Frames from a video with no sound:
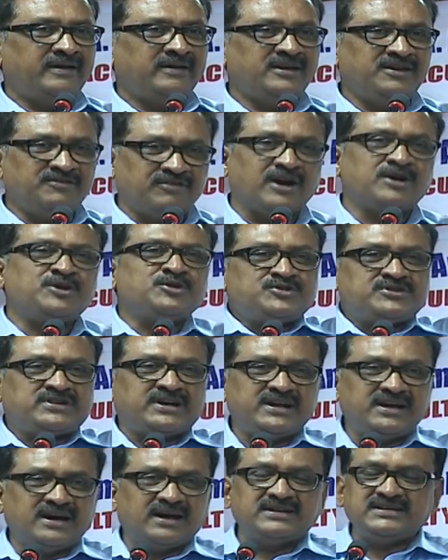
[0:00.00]
He wants to
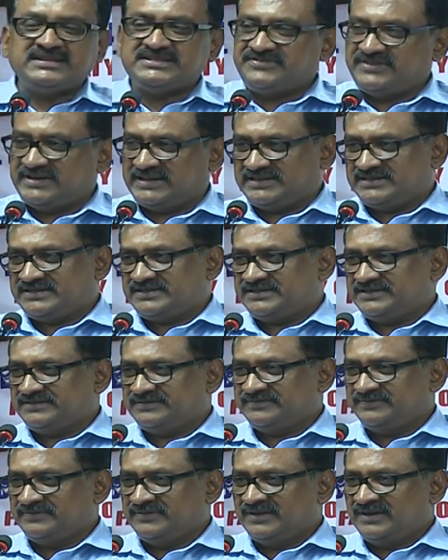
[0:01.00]
study on his village.
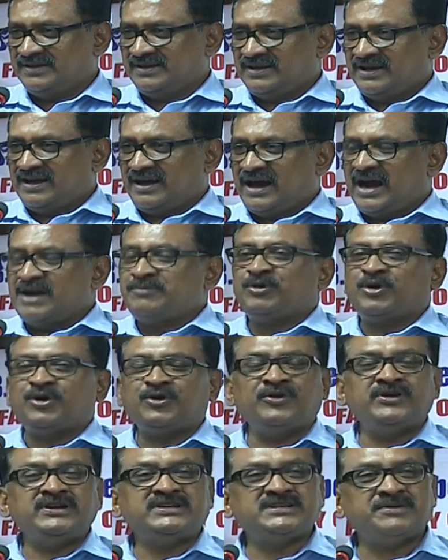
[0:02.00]
And
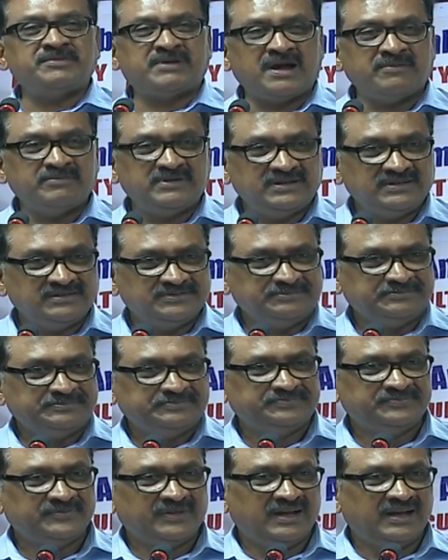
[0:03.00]
moreover, he is a Brahmin.
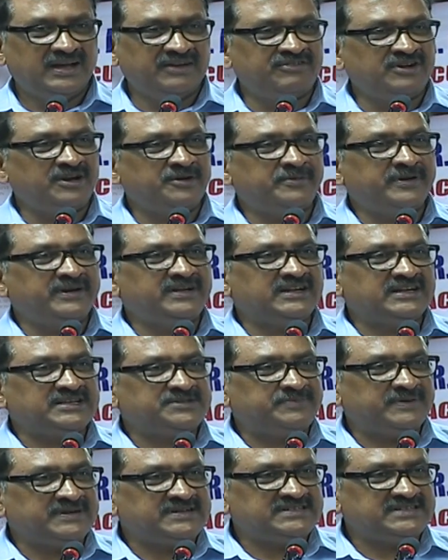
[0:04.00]
Everybody
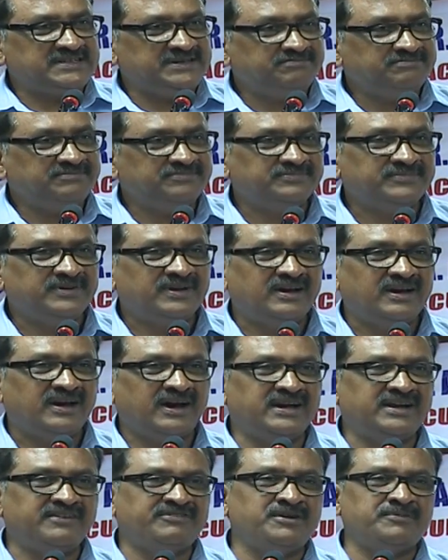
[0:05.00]
respects him.
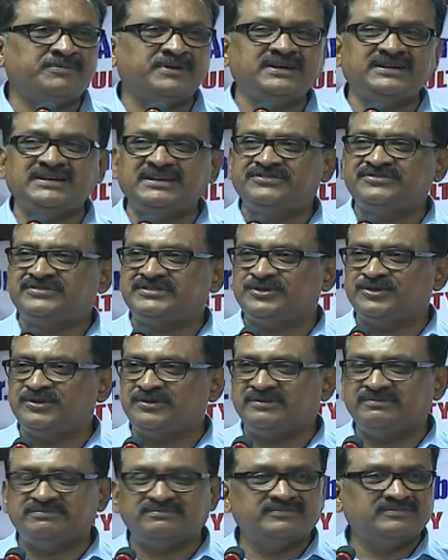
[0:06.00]
And everybody gives,
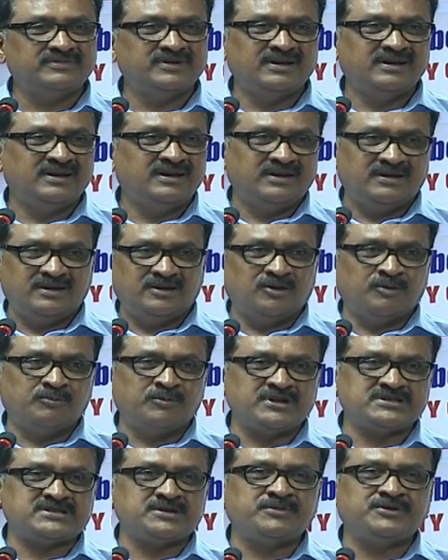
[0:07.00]

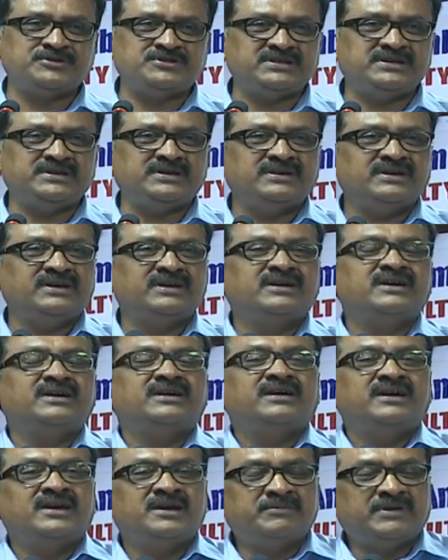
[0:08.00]
Munasabachi,
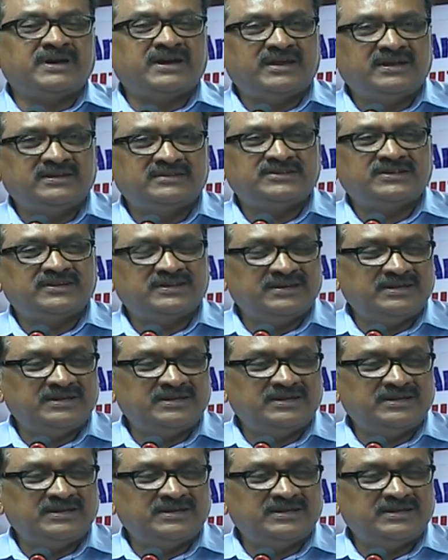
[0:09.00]
that